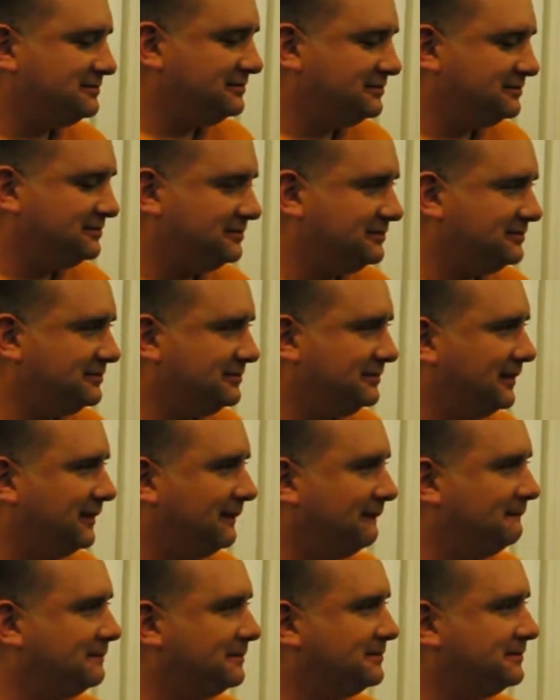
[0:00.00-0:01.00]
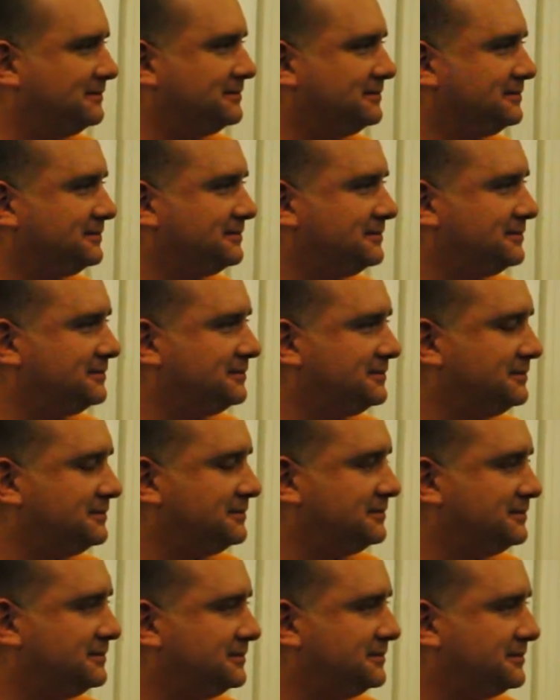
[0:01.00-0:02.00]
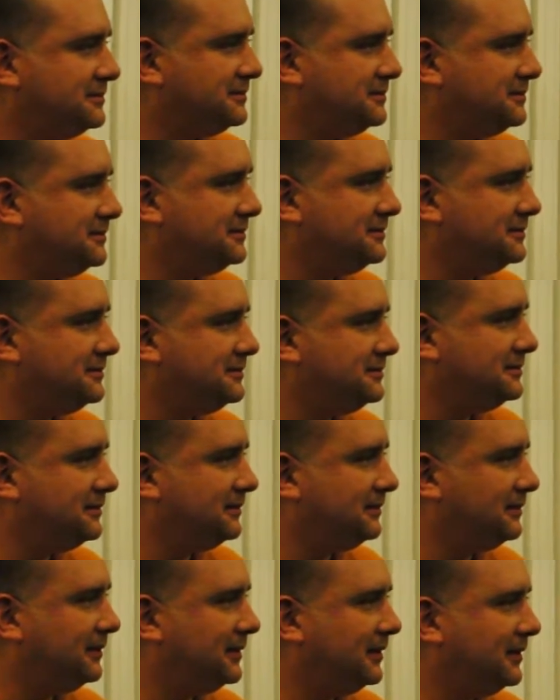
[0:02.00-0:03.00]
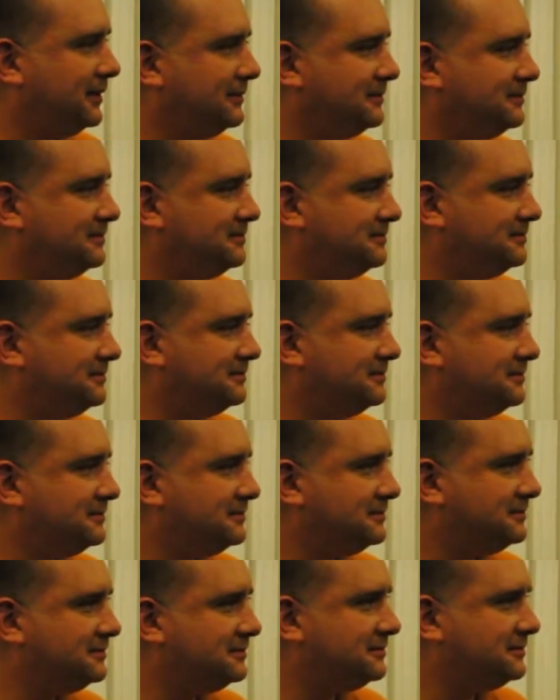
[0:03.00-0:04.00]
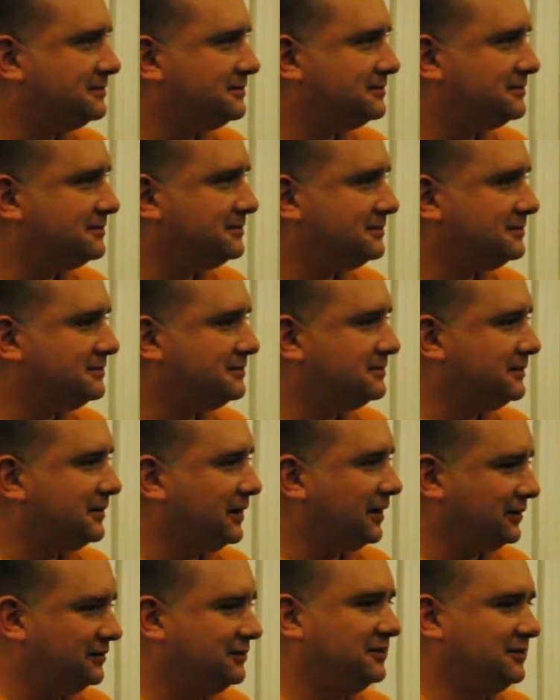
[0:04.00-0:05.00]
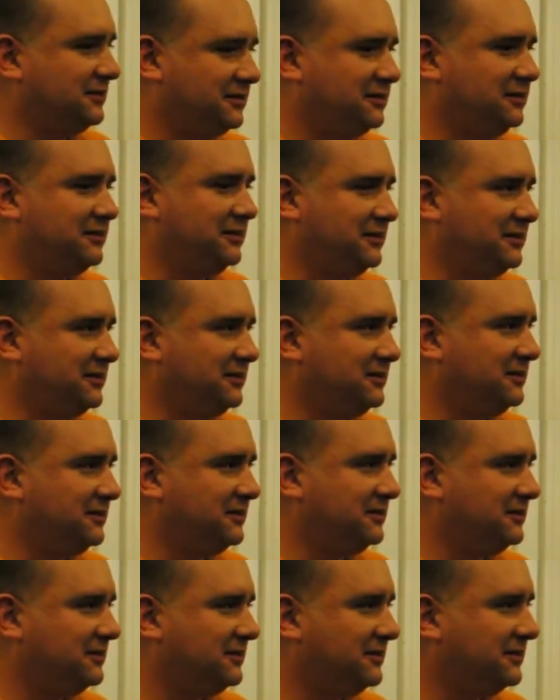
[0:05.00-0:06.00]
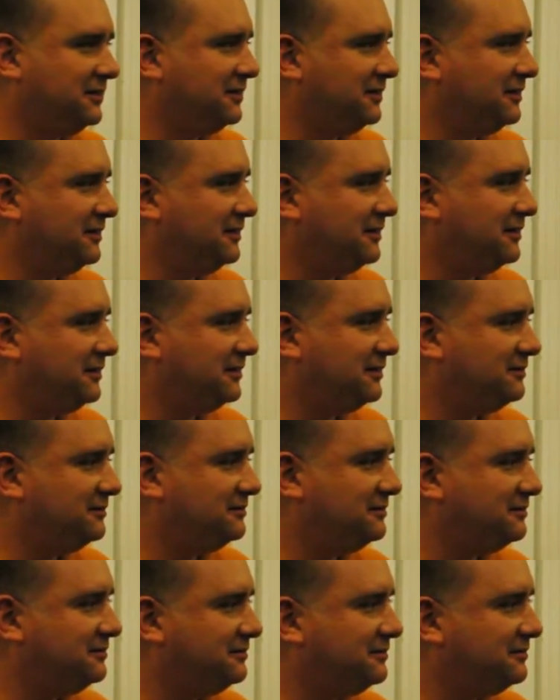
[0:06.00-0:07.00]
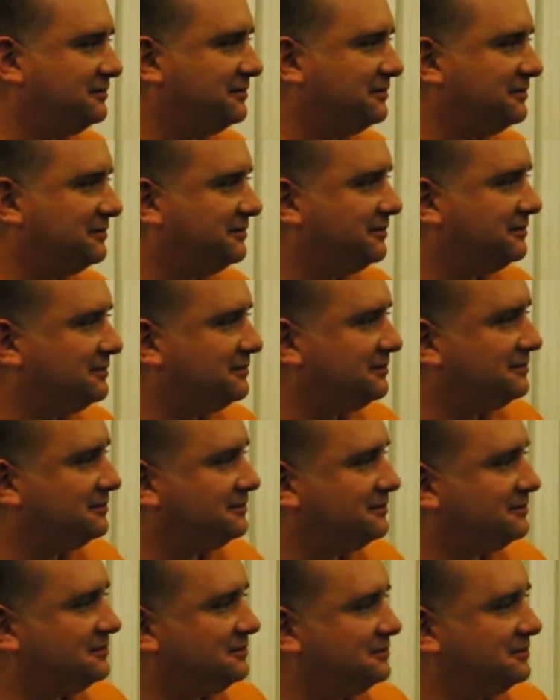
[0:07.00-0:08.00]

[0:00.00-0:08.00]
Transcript: The person shown says nothing.